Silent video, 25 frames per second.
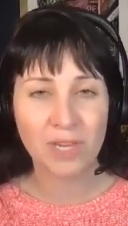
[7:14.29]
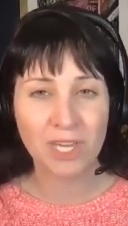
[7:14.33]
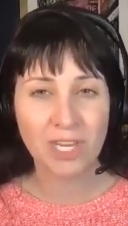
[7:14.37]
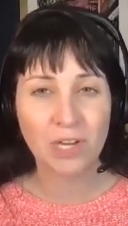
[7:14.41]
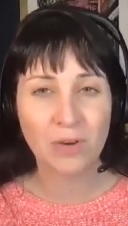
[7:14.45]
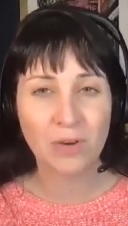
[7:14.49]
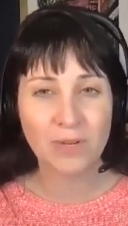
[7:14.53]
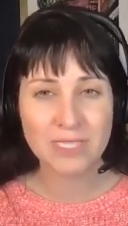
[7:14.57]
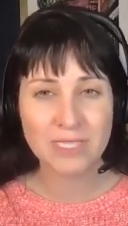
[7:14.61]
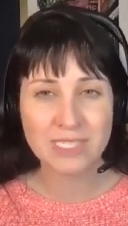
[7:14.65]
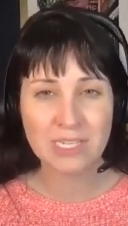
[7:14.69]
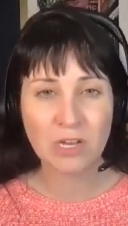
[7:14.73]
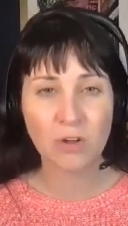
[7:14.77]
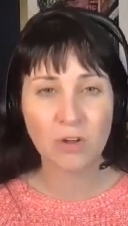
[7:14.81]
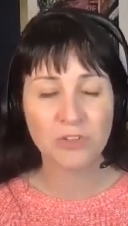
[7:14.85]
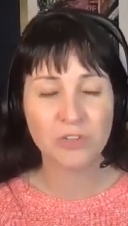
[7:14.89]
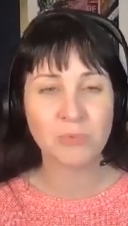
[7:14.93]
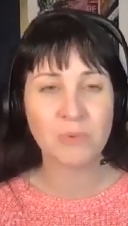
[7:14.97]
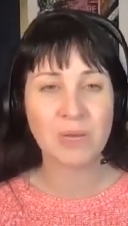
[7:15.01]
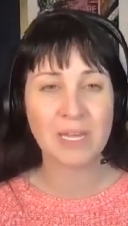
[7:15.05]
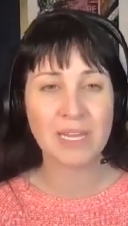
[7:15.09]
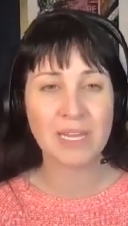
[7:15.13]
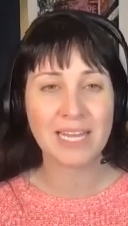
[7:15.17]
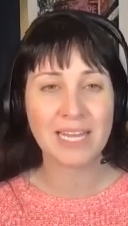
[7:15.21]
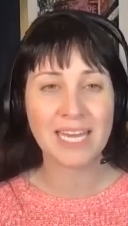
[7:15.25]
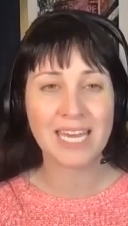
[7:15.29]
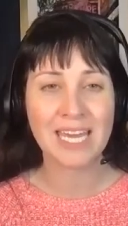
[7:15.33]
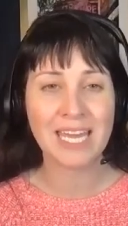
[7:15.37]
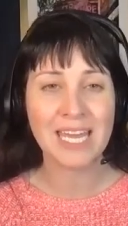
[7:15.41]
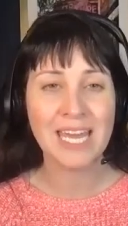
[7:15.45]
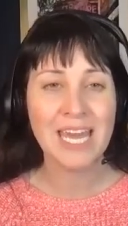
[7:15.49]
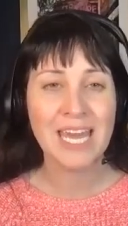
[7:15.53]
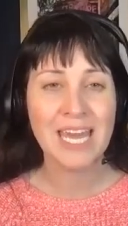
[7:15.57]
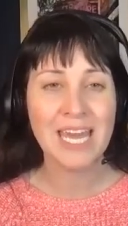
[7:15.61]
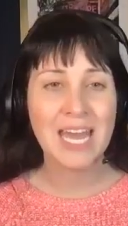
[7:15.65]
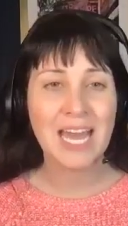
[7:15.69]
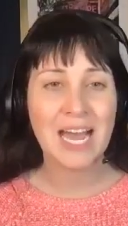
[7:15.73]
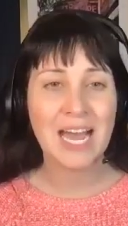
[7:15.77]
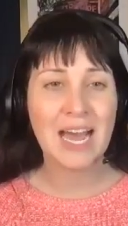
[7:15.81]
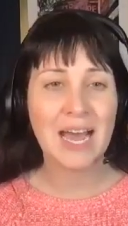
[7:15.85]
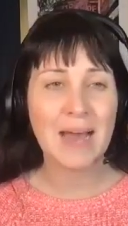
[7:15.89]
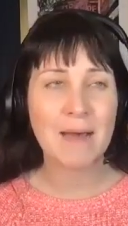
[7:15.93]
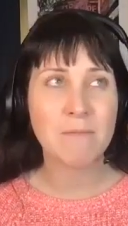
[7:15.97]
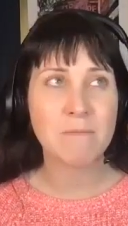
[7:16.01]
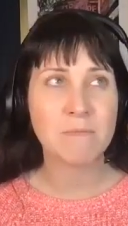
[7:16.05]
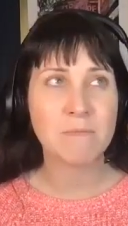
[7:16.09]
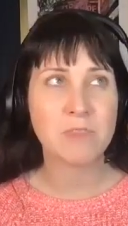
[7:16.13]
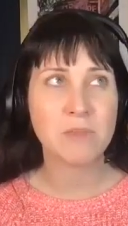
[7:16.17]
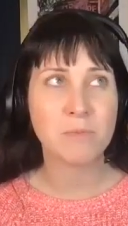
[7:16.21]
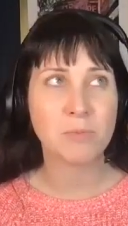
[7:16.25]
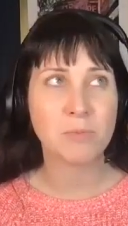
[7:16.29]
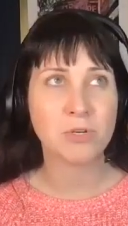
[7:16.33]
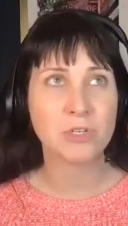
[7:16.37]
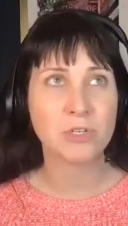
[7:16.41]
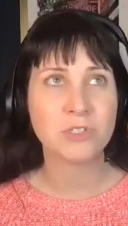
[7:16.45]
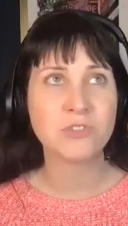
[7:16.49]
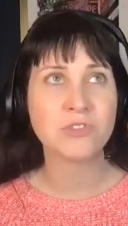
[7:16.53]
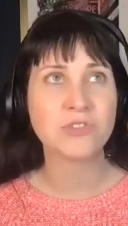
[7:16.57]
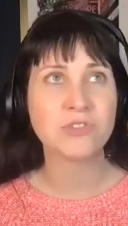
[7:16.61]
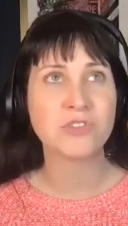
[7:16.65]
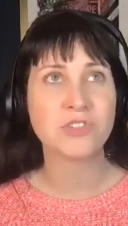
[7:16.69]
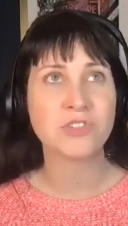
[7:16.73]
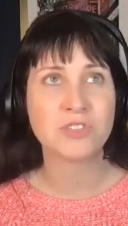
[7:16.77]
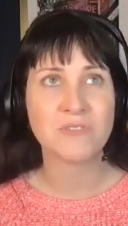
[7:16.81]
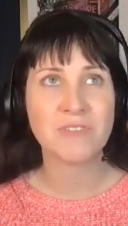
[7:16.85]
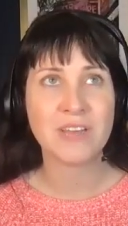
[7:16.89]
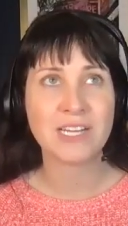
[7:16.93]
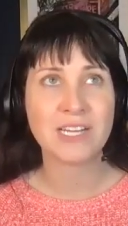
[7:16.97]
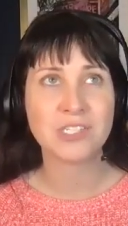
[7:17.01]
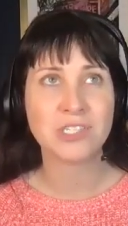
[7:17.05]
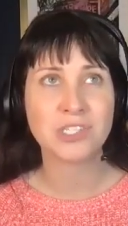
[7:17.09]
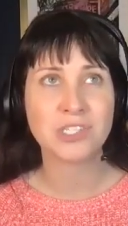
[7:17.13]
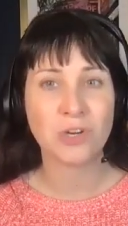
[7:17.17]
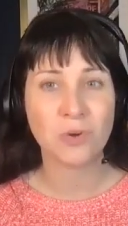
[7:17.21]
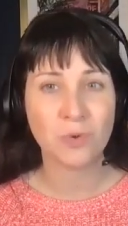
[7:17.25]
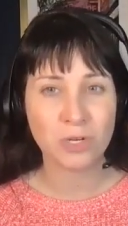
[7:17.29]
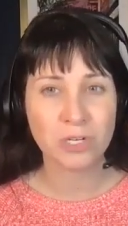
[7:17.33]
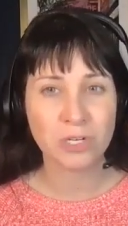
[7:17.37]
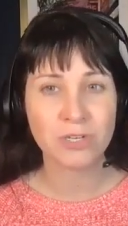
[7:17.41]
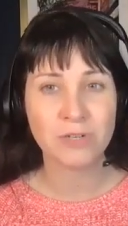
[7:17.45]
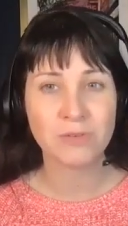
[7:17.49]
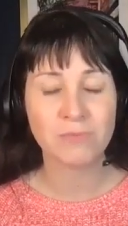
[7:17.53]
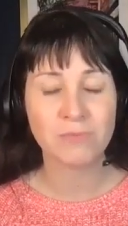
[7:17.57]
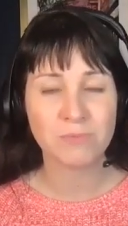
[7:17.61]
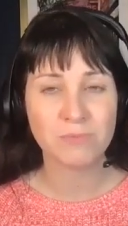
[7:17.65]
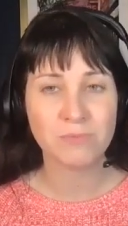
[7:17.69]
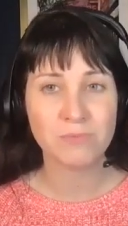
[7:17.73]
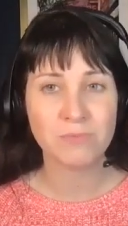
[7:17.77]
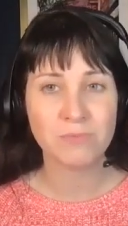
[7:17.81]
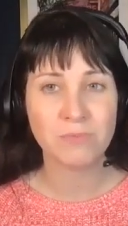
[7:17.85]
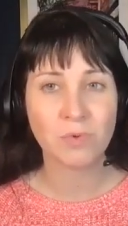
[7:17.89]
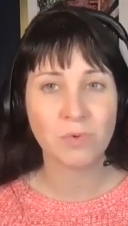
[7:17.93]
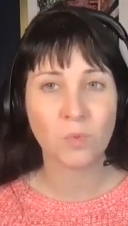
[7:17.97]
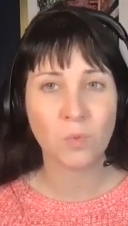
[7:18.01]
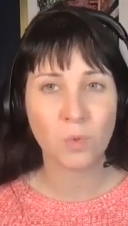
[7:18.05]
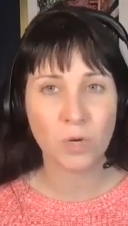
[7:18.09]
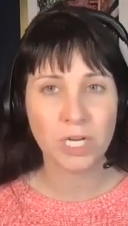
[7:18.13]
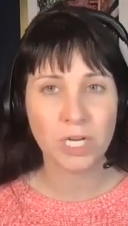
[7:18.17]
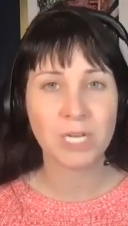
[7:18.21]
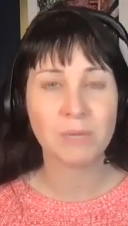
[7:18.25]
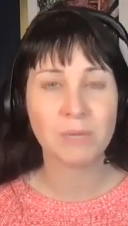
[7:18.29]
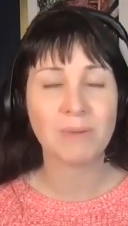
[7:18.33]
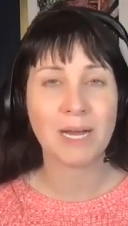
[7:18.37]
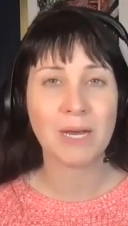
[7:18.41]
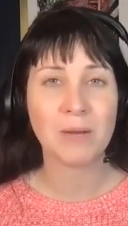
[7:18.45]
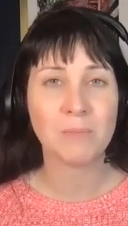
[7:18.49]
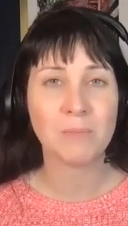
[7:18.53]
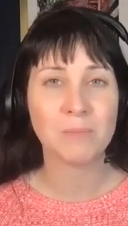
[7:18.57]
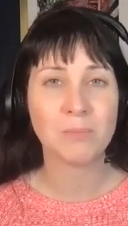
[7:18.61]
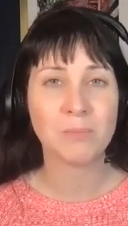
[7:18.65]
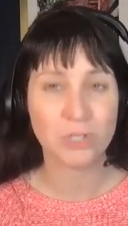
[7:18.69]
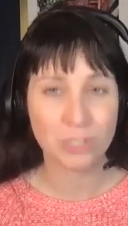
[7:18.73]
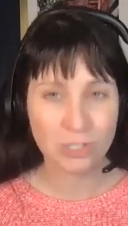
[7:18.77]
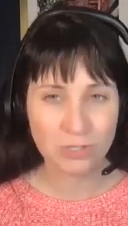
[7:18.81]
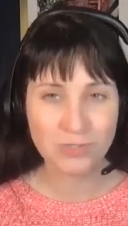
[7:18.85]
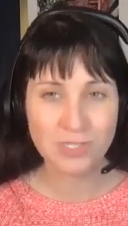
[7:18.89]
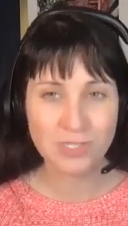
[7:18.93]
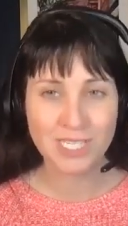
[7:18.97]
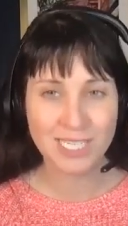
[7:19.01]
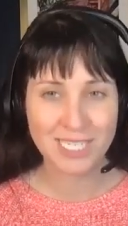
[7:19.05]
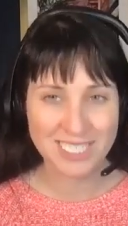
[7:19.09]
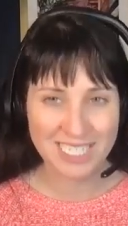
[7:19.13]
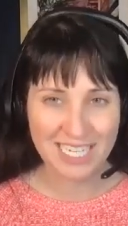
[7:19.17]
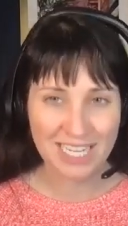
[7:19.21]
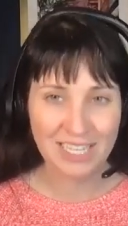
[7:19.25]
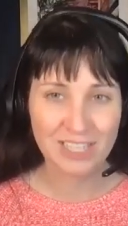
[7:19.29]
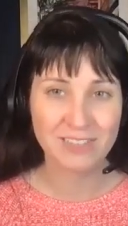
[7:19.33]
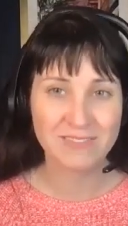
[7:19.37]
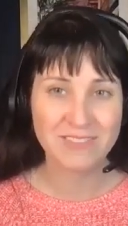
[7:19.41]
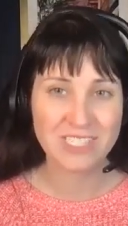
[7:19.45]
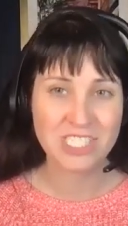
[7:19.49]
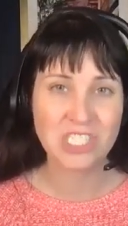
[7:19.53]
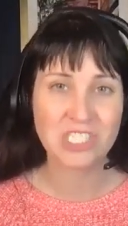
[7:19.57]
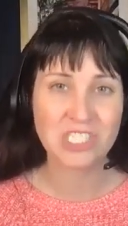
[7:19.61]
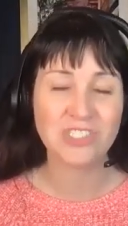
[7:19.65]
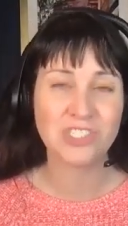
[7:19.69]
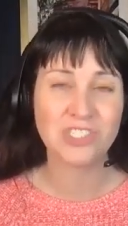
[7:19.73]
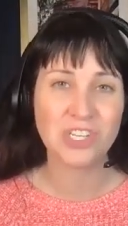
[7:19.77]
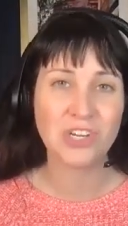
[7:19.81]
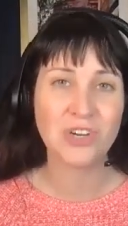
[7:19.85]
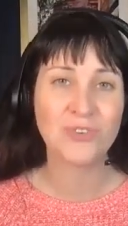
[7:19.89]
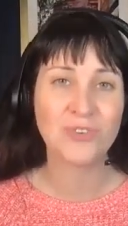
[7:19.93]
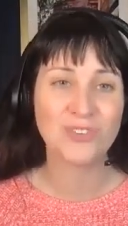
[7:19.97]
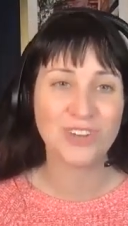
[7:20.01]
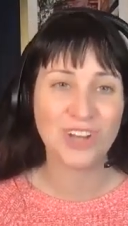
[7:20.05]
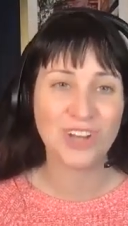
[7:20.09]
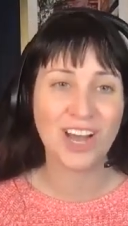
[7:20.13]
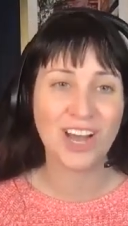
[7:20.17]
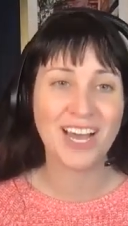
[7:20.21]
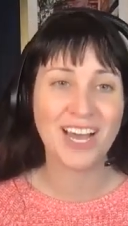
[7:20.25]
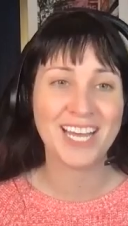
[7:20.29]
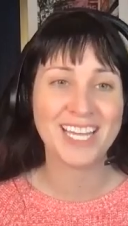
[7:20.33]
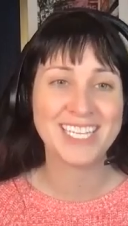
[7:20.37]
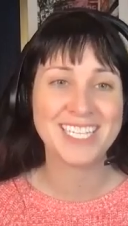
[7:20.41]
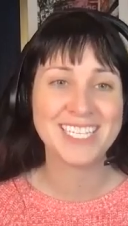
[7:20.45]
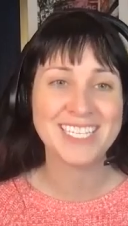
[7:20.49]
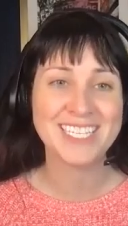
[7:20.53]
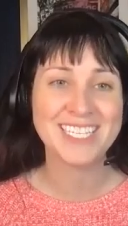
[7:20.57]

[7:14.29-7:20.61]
It's ultimately the producers of that show are worried about producing a television show, not